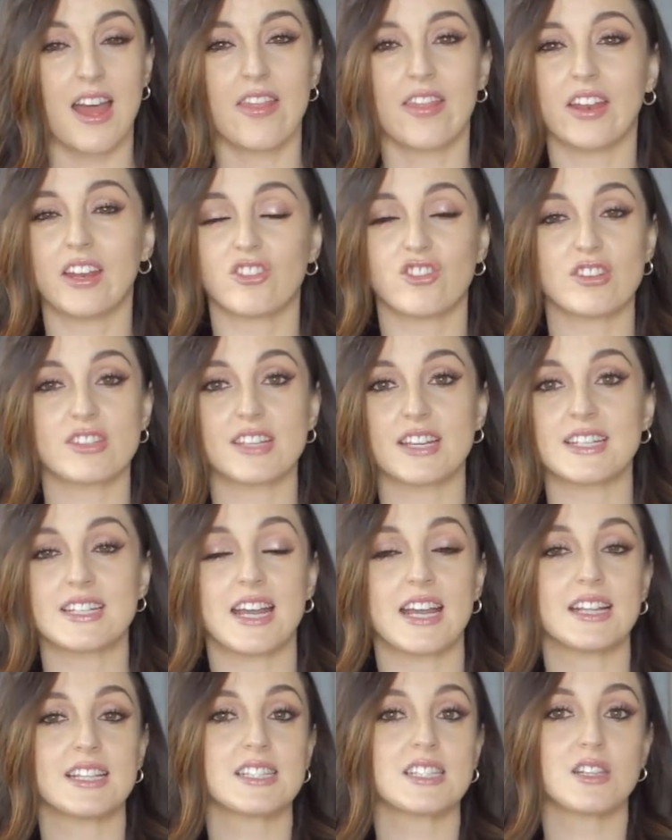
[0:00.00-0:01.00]
that it just
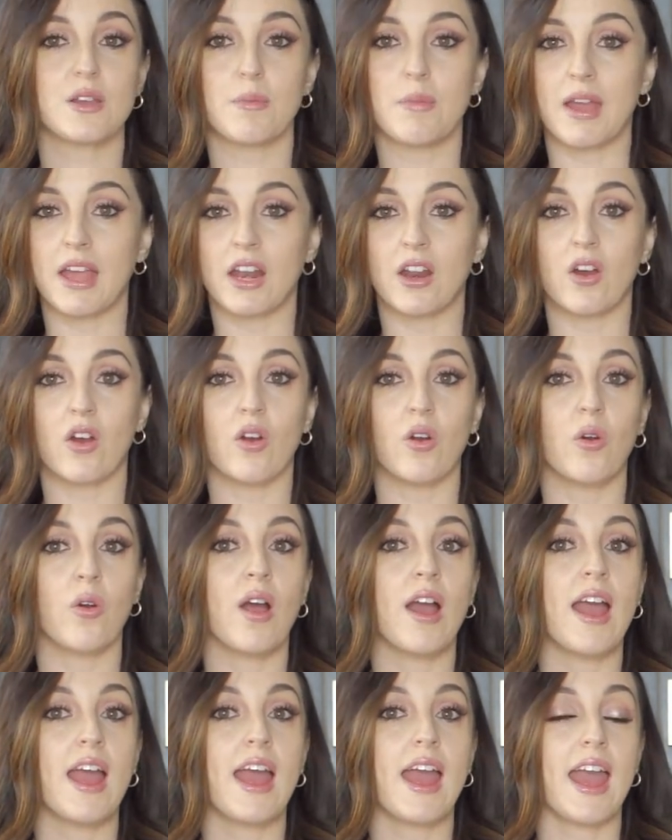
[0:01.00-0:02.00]
contains
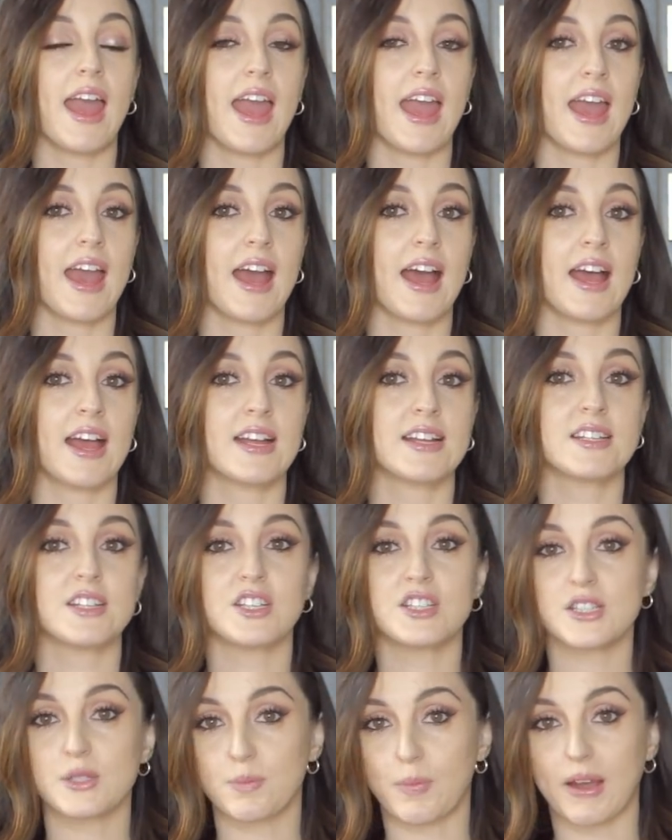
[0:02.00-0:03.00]
tomato
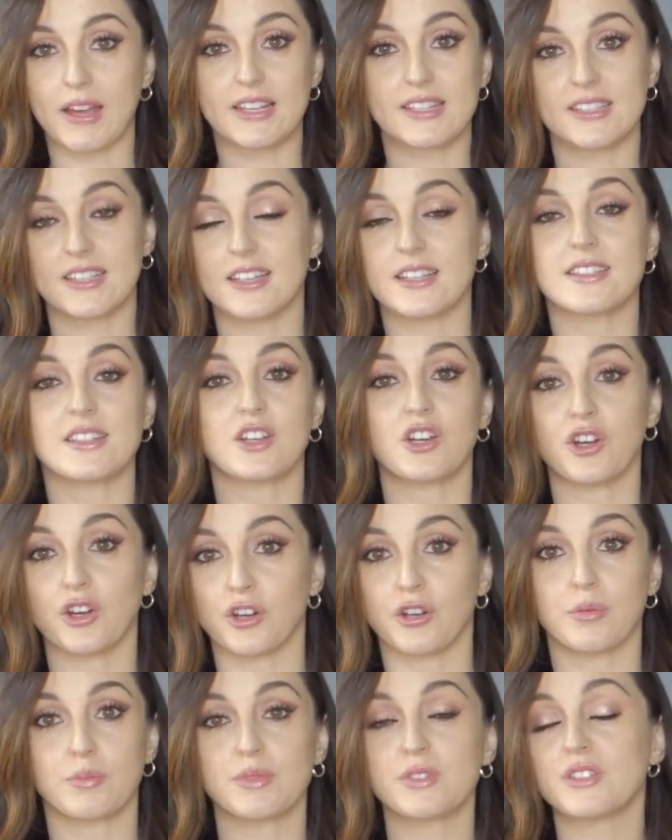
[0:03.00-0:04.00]
and spices and
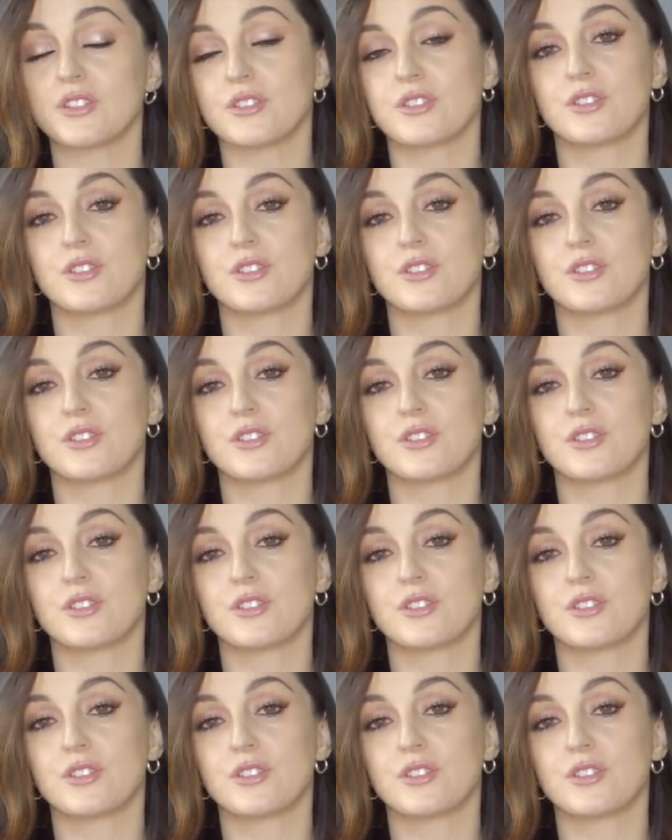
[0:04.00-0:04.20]
herbs.